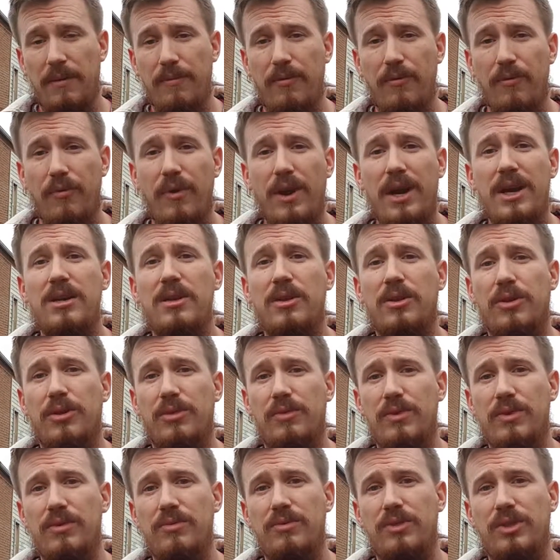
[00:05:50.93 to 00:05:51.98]
right
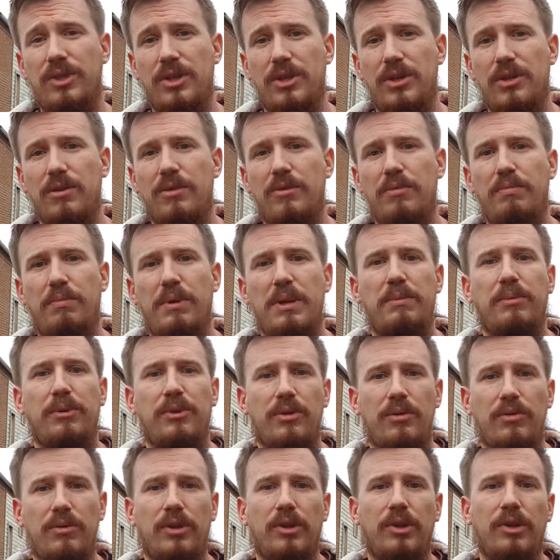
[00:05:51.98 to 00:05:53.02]
through to people
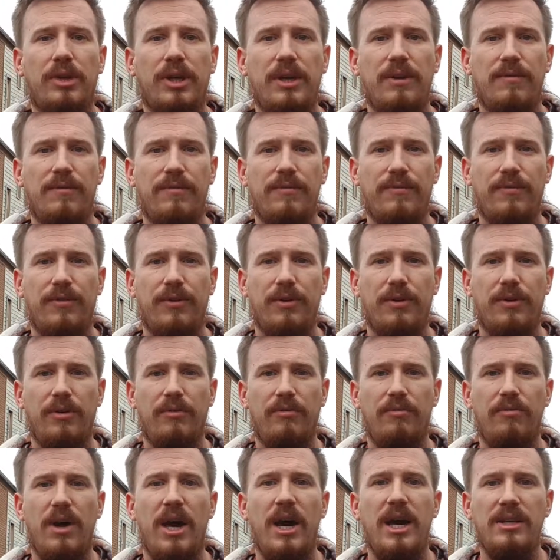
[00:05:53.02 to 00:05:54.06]
who are looking
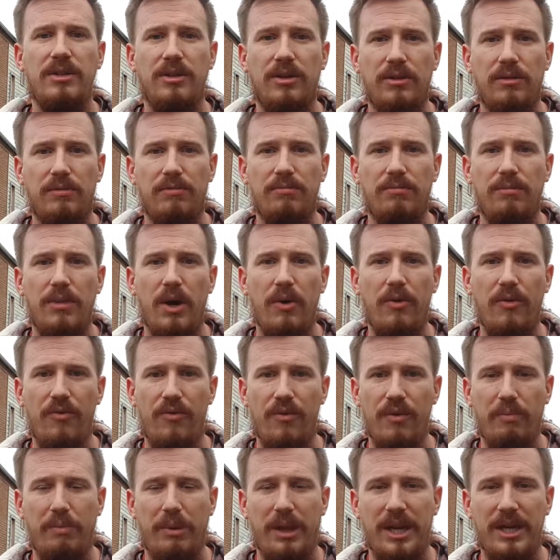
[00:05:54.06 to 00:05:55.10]
for ride-on mower
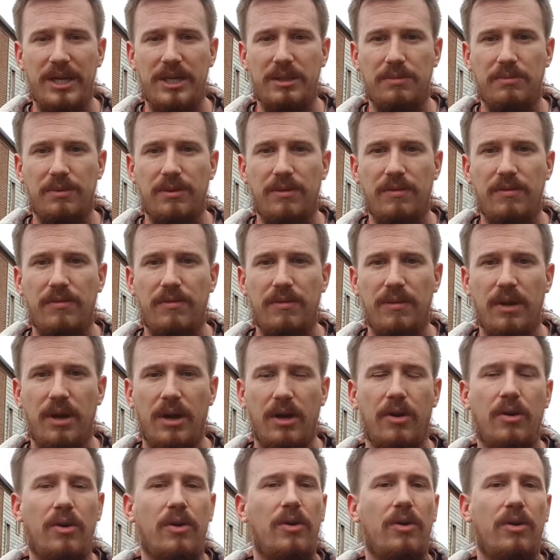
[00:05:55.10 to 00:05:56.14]
replacement
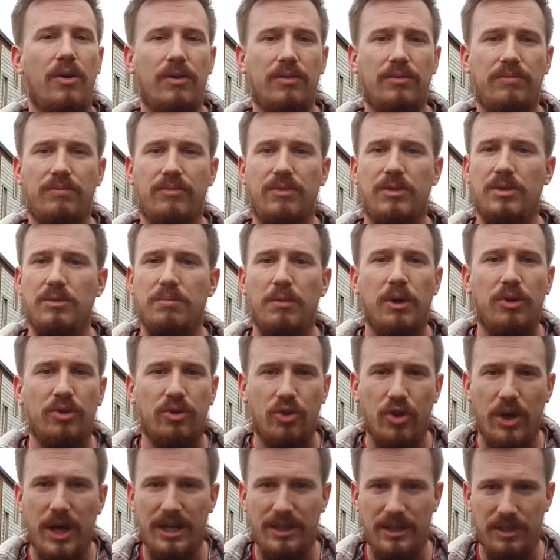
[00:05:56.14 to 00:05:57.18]
or small
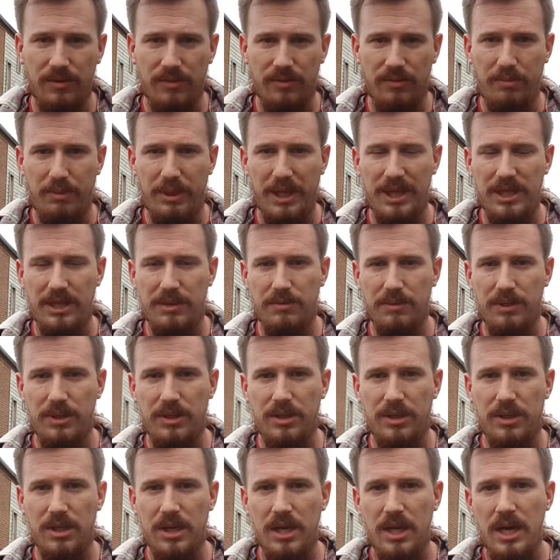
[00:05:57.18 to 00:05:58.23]
tractor
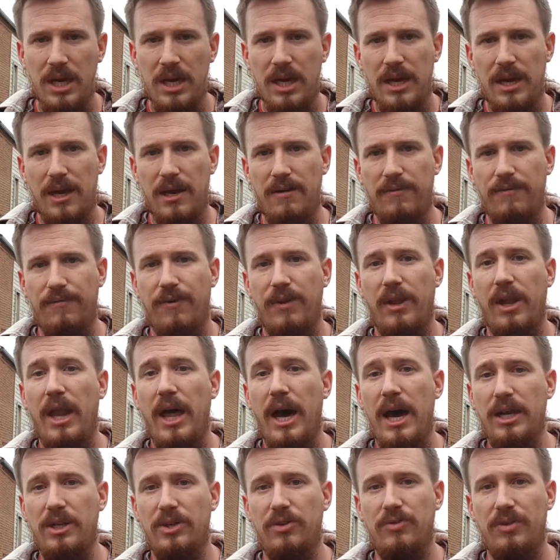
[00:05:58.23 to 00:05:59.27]
replacements for
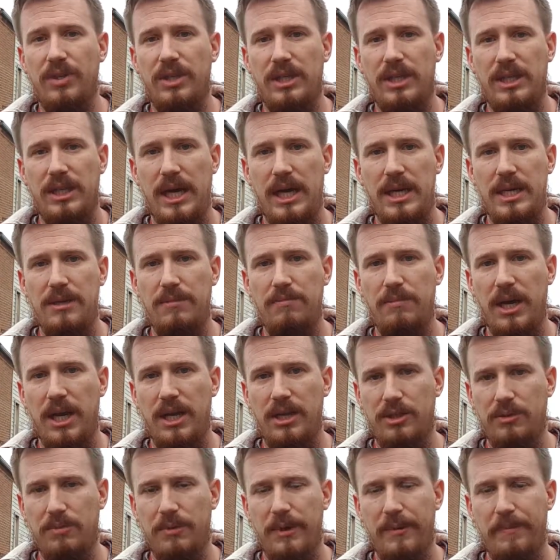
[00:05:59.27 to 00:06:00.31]
larger estate
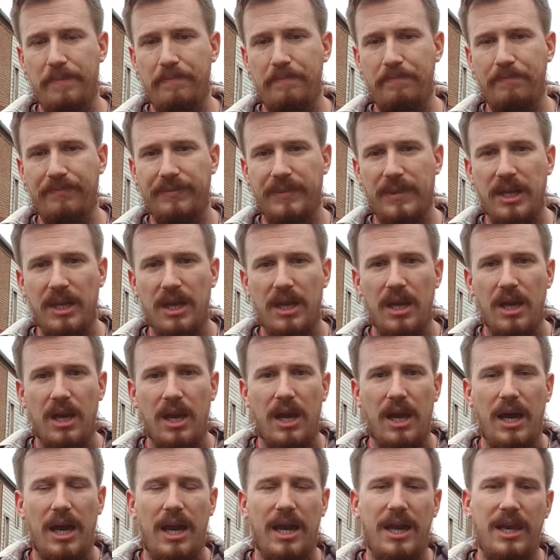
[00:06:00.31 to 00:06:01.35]
management.
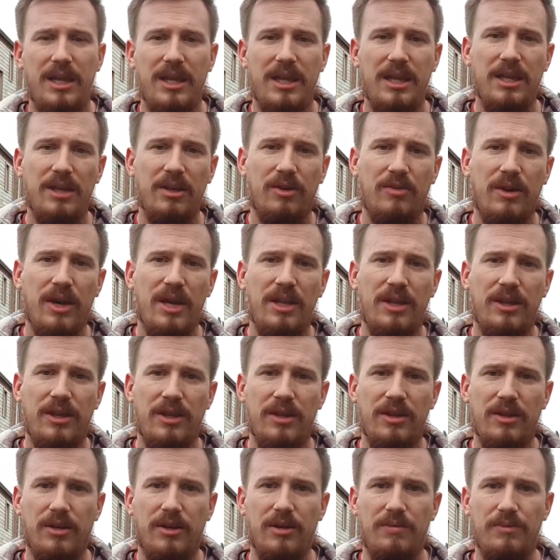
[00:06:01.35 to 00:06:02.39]
And I think the great thing
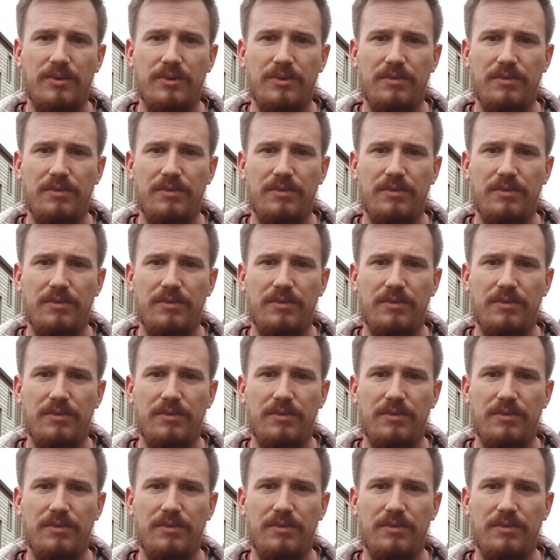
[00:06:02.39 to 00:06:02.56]
that comes